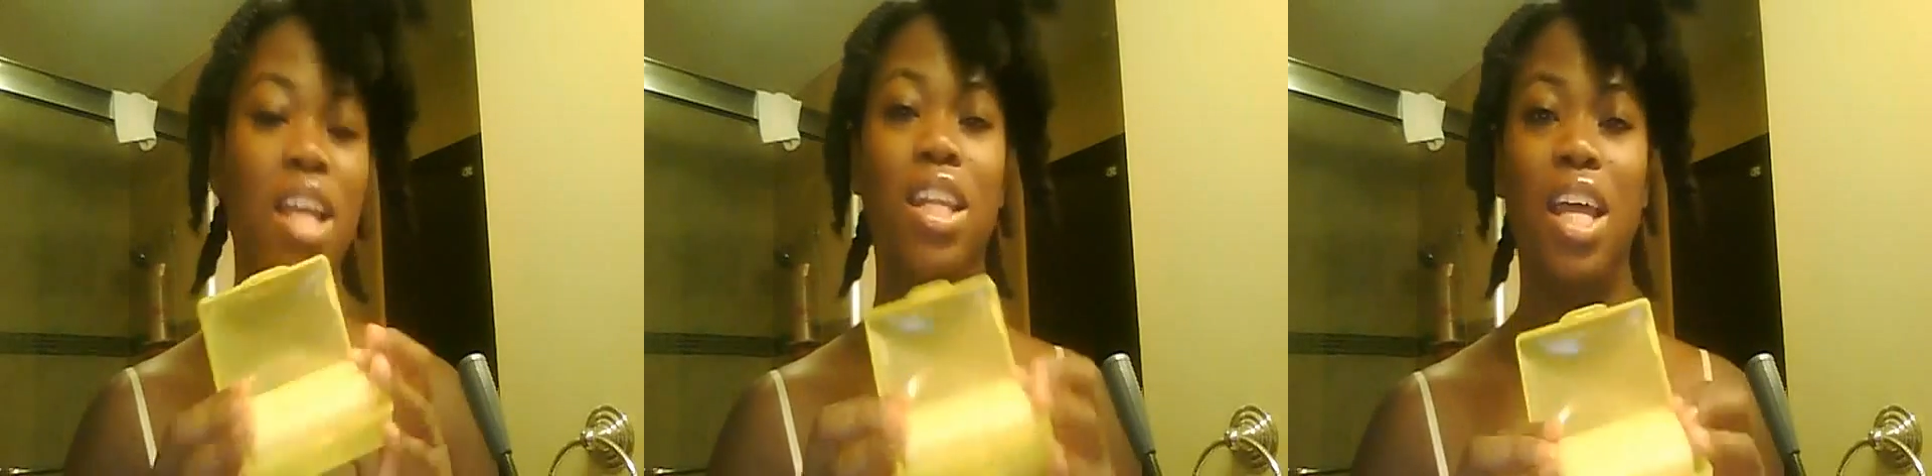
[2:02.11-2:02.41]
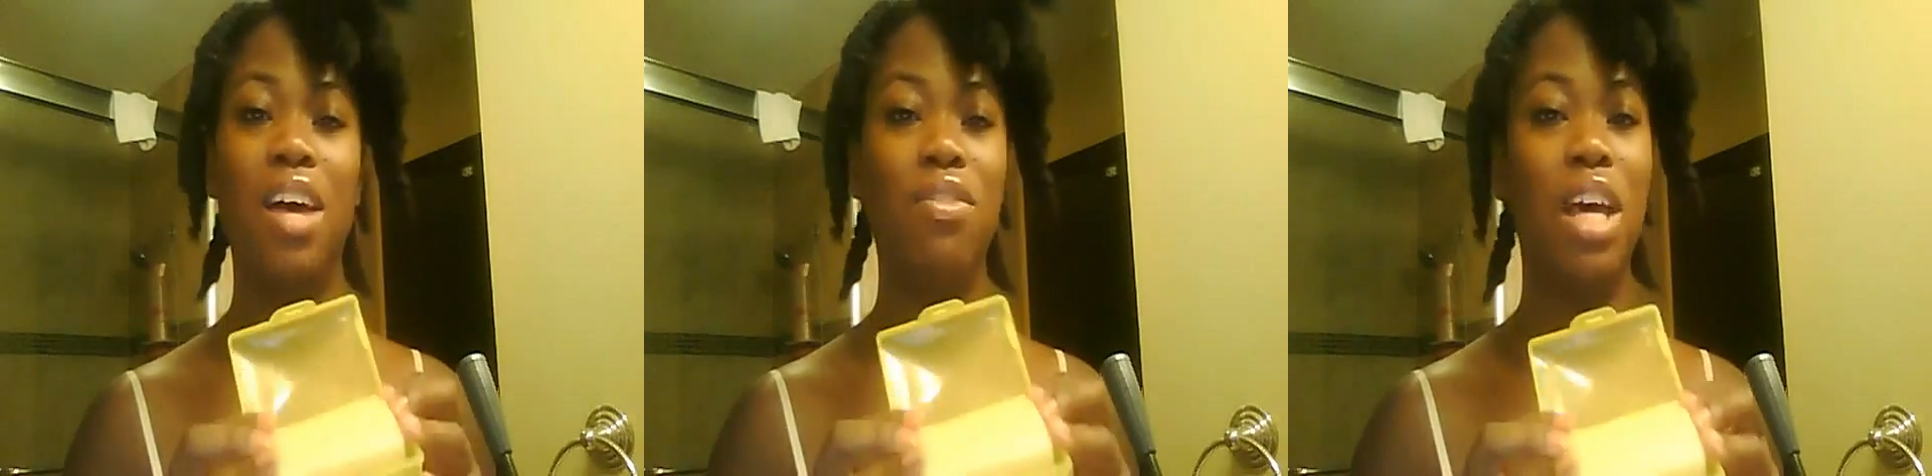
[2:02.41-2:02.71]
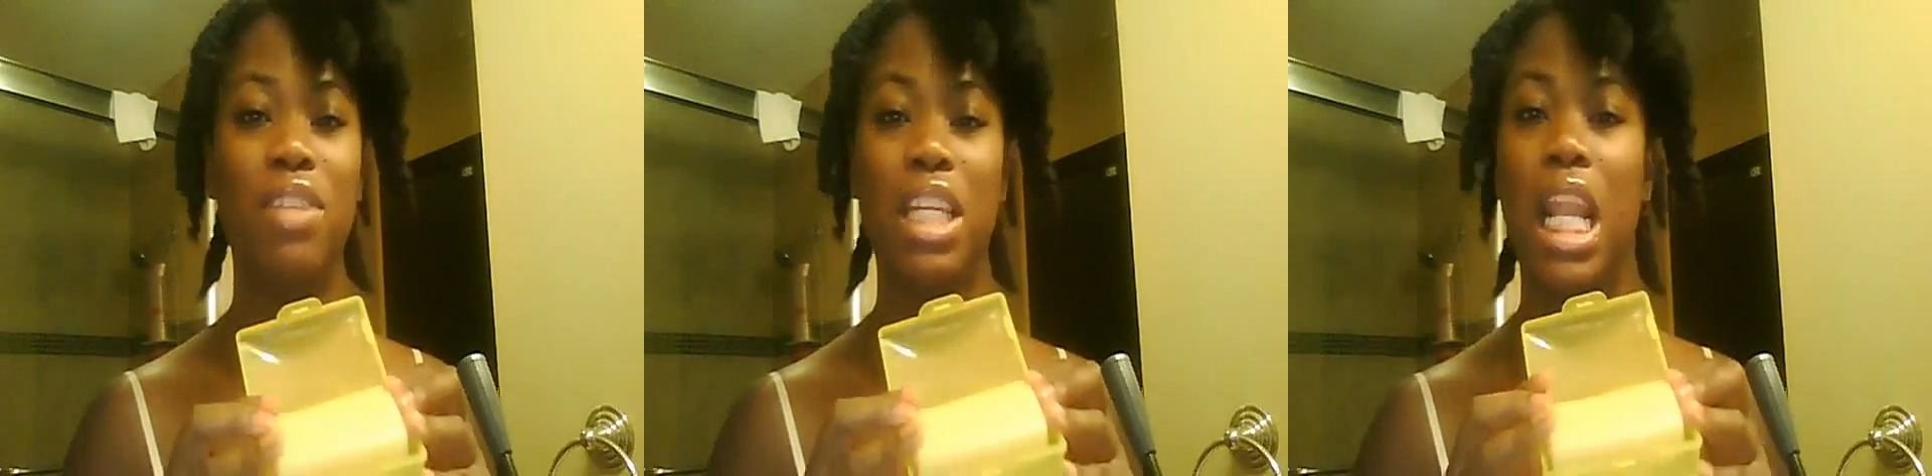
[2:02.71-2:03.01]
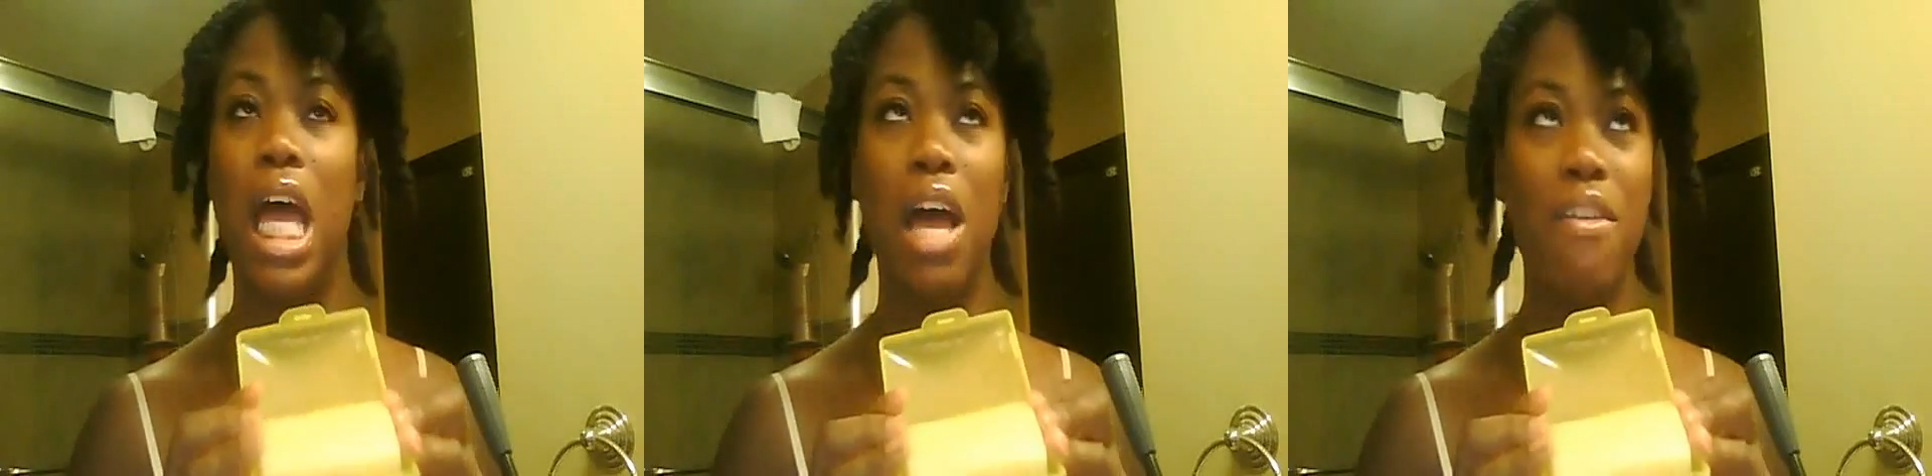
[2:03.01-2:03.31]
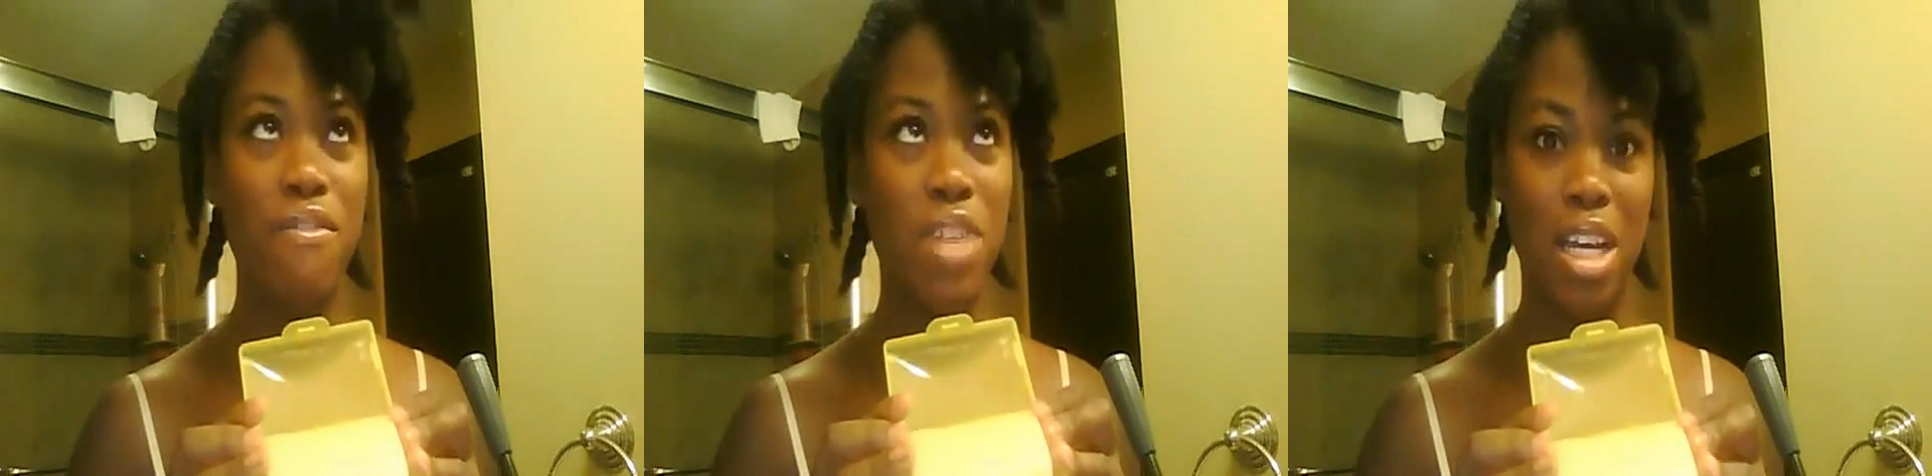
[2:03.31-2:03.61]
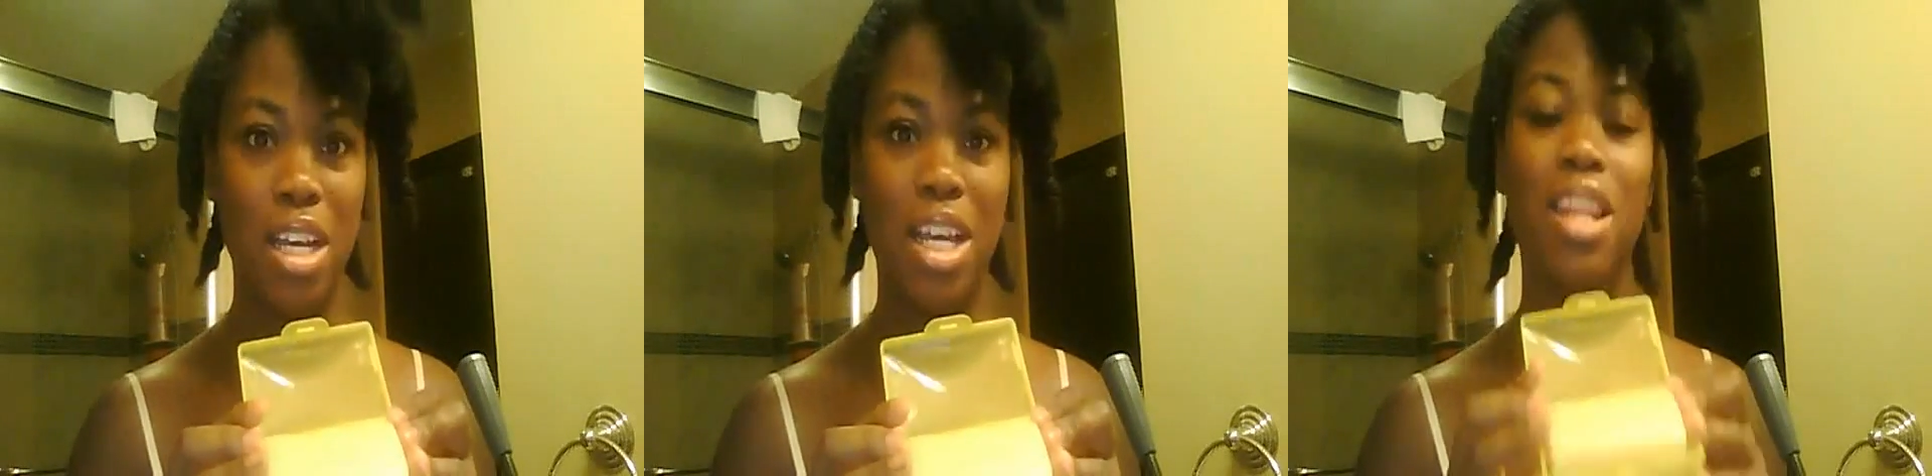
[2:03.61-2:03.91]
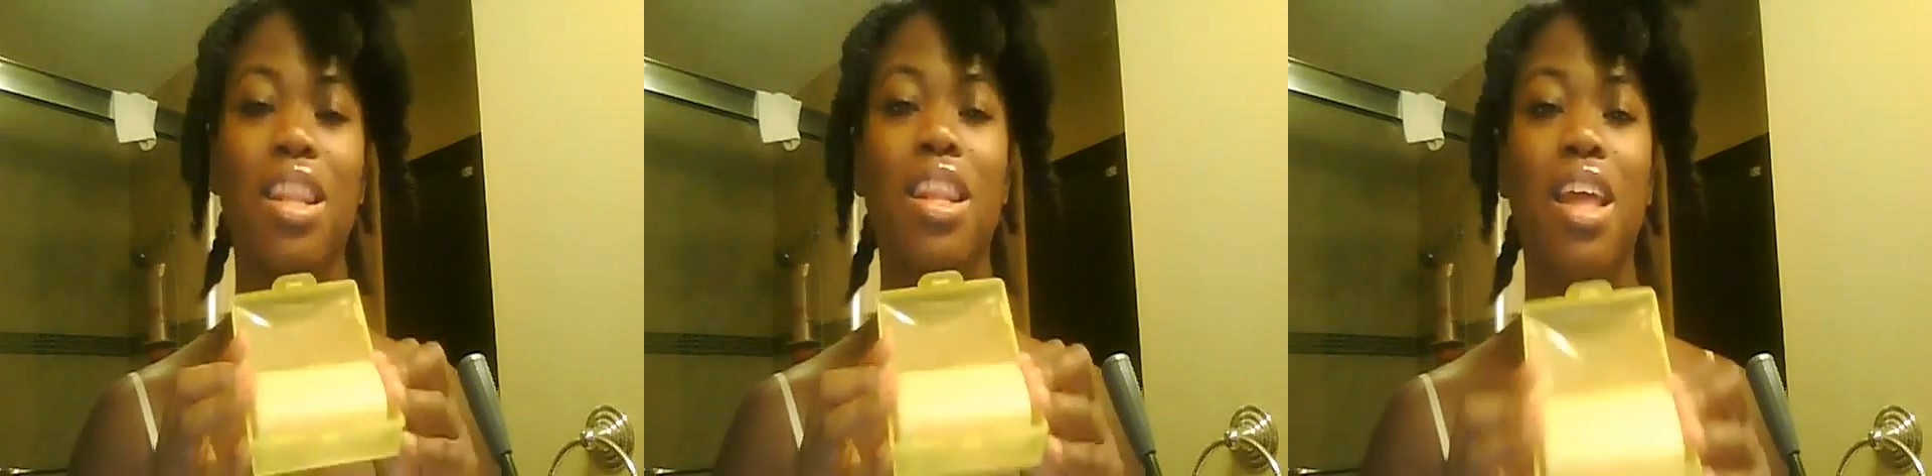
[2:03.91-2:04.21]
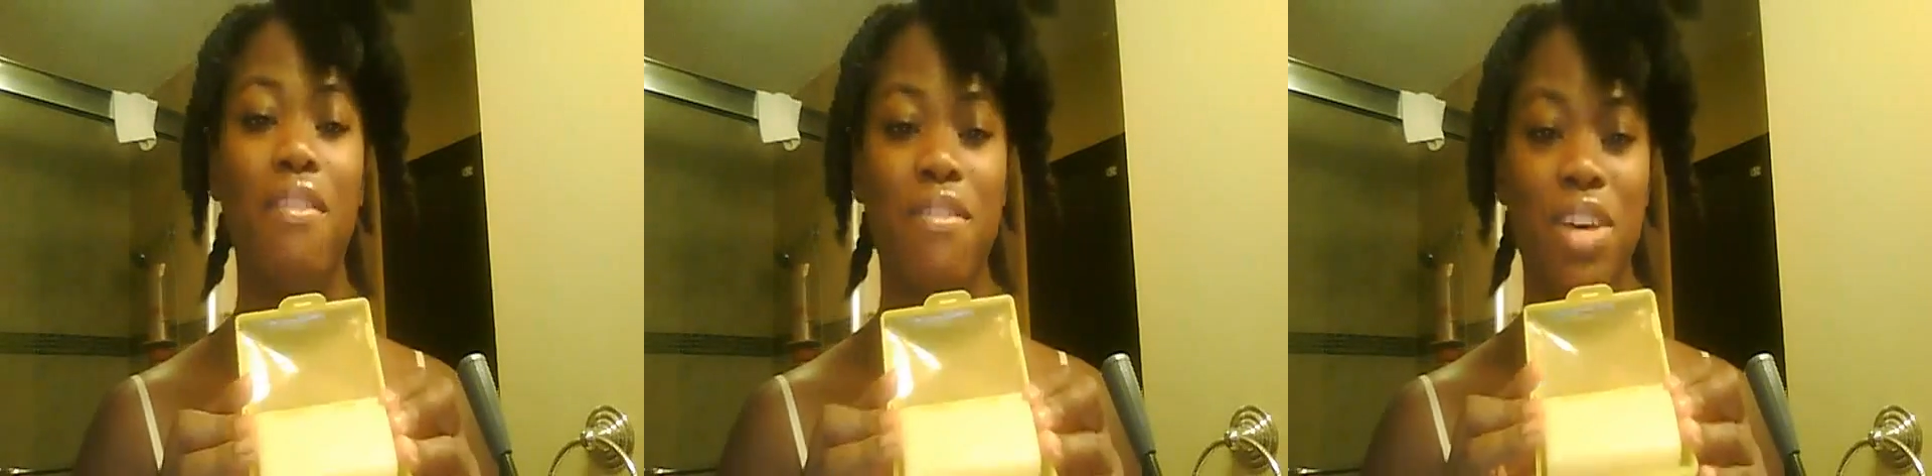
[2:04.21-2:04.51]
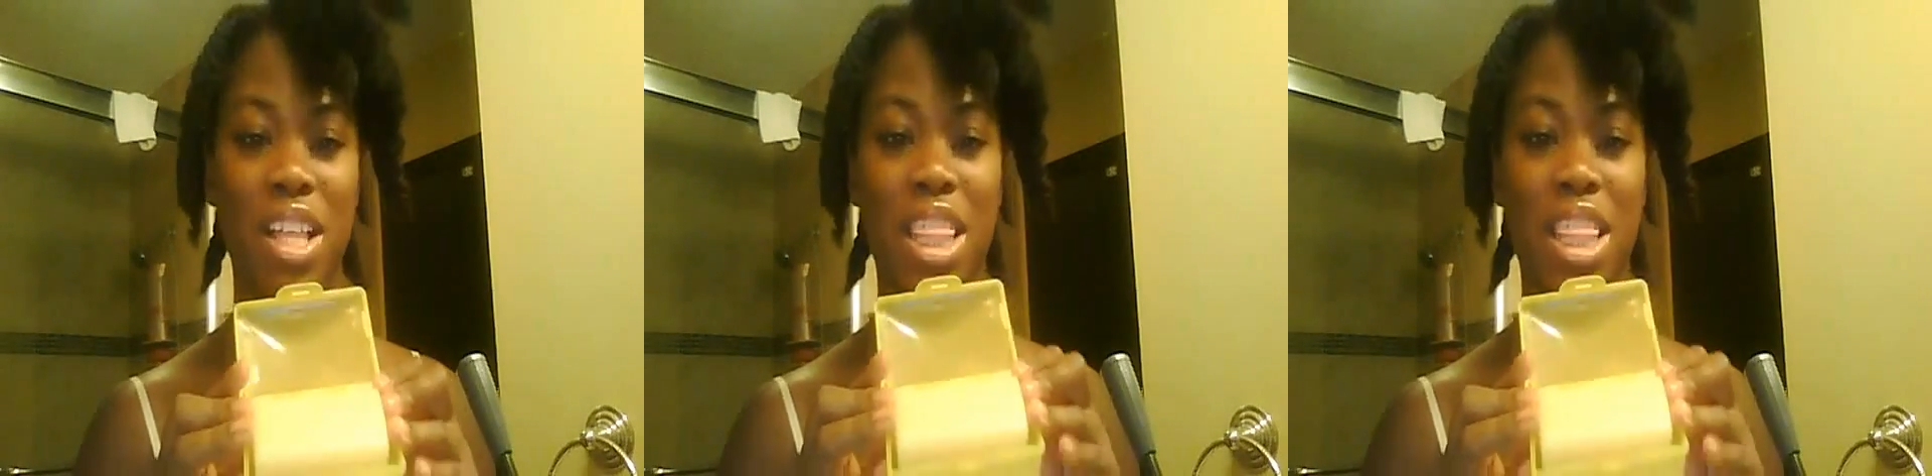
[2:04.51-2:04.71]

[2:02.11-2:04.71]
Love, love, love, love